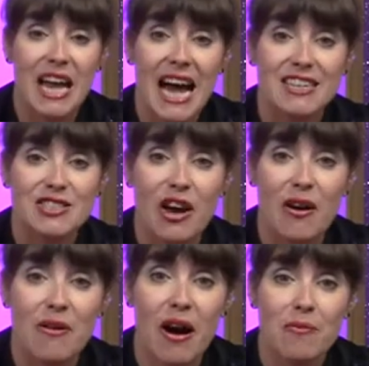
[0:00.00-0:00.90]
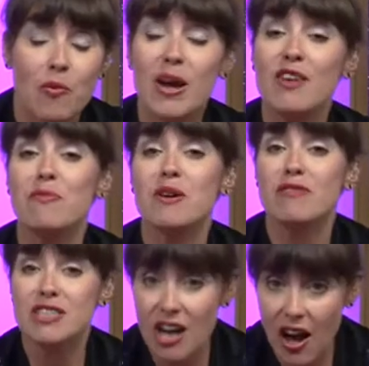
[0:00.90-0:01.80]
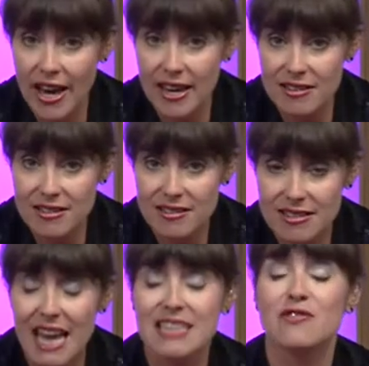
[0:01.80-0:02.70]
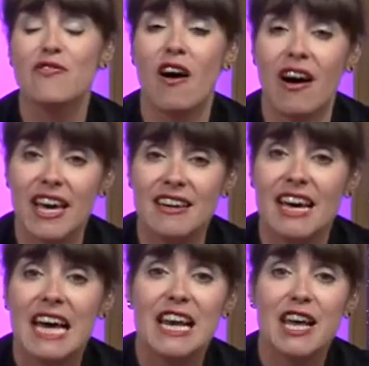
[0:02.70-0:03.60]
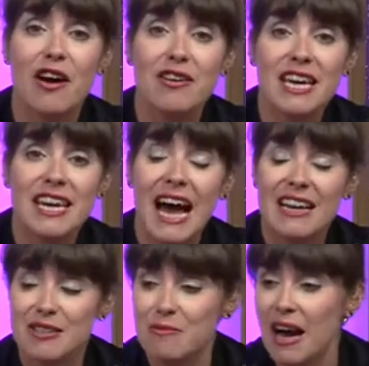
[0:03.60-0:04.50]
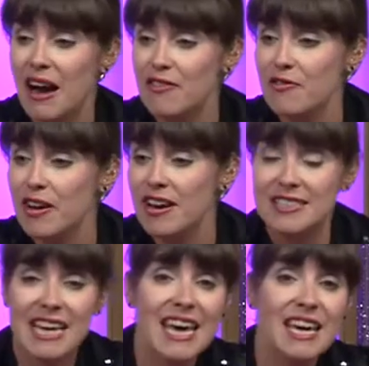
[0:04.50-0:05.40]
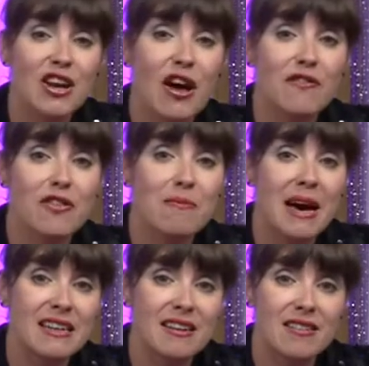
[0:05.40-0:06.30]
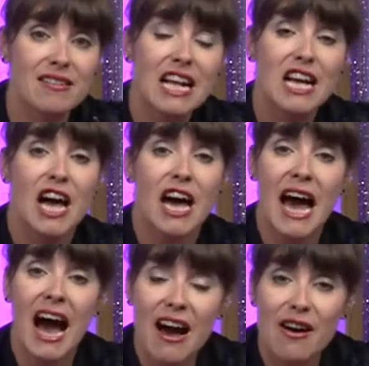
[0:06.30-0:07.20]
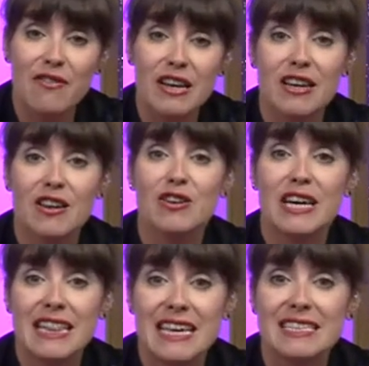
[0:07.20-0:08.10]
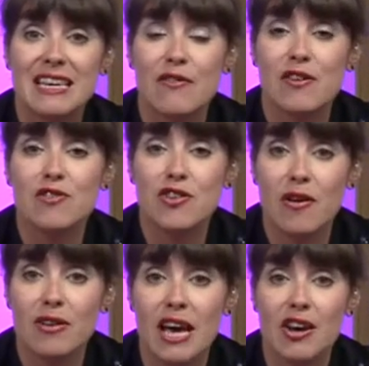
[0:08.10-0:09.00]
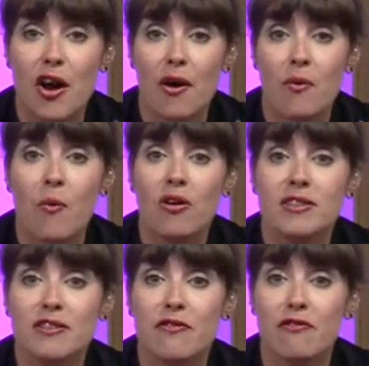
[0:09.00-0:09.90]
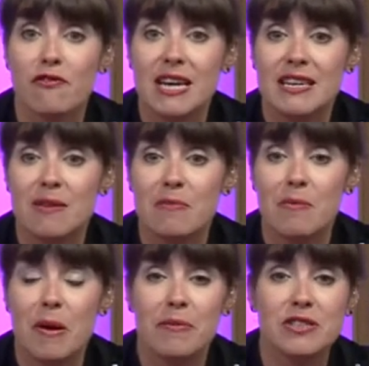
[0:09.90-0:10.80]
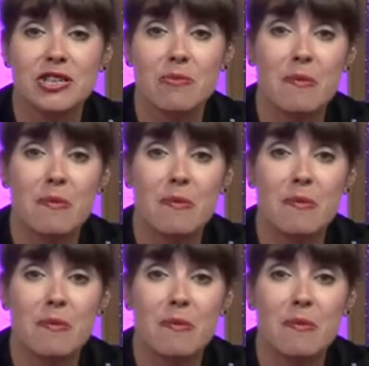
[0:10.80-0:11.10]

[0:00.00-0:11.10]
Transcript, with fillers: and so um, we've been retired. That's fine. Leonie and Adam have uh, taken over the mantle. Have a little look at this if you don't yet know what Freedom membership